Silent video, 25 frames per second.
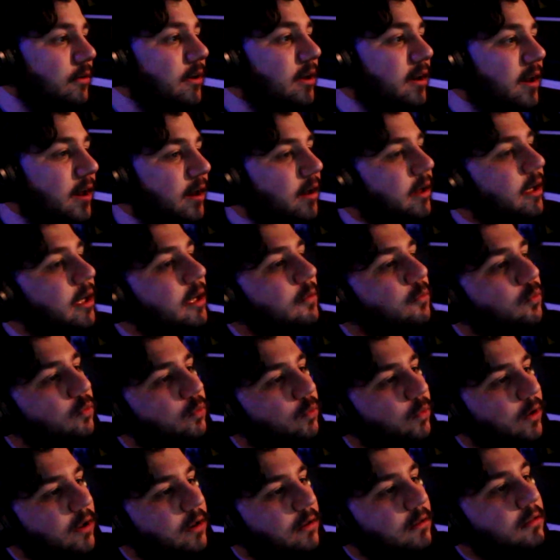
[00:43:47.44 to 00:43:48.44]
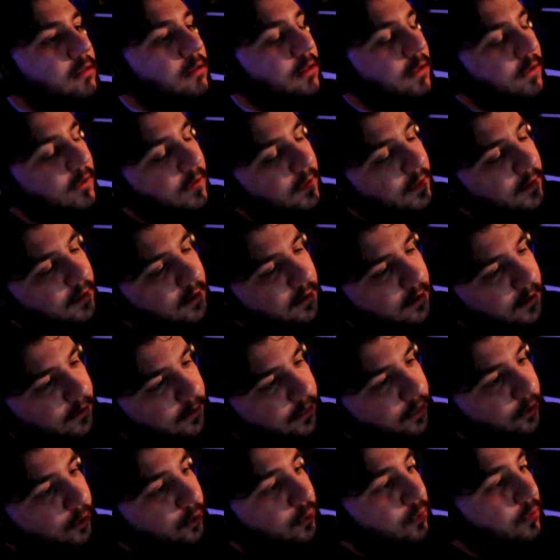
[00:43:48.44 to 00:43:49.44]
in Endgame, when
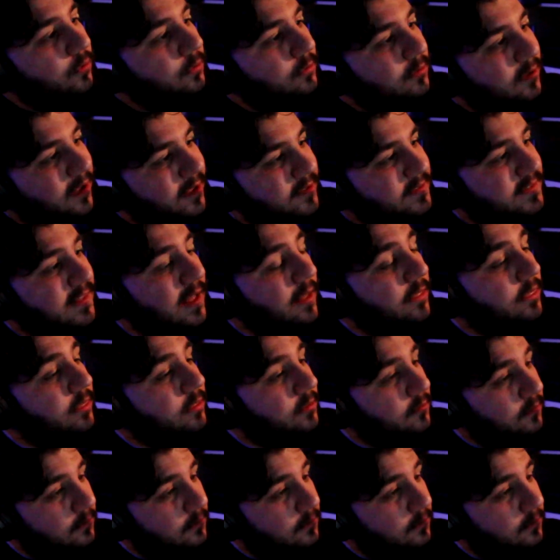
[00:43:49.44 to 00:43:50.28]
Thor has that